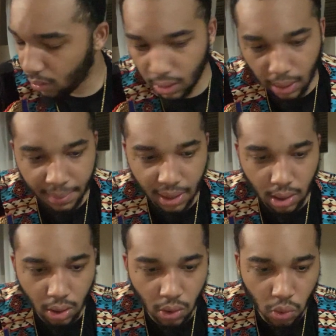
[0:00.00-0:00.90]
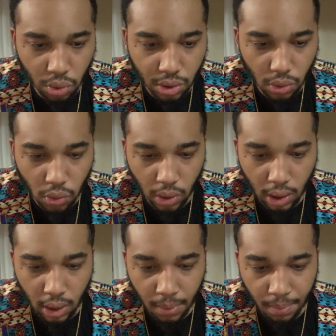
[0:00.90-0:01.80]
Let me go
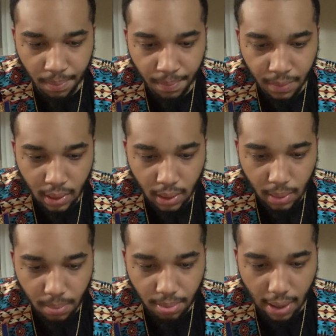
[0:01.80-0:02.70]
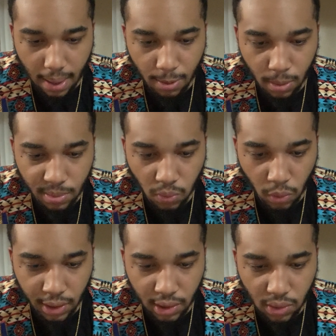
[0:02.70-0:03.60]
to Proverbs
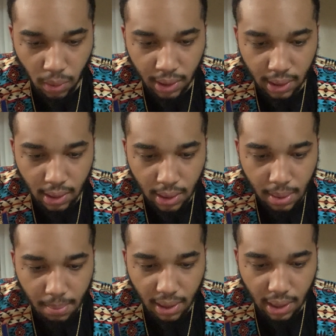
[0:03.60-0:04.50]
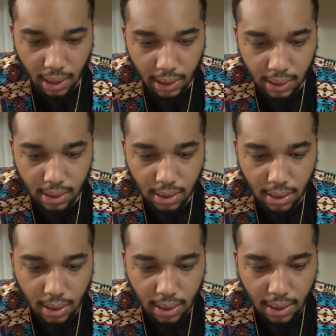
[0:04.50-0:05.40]
1:20, because
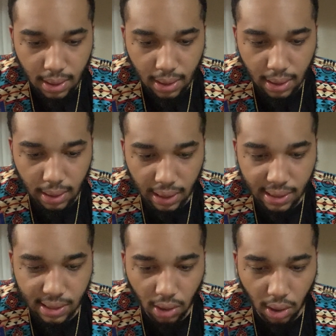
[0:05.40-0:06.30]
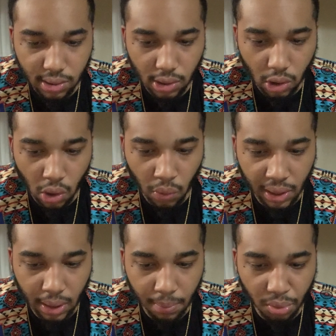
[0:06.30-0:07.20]
this is also going
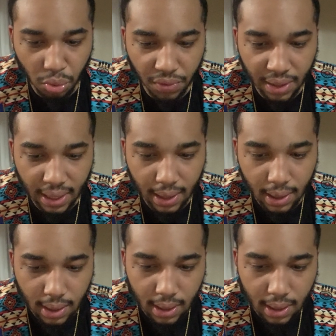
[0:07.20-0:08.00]
in and proving that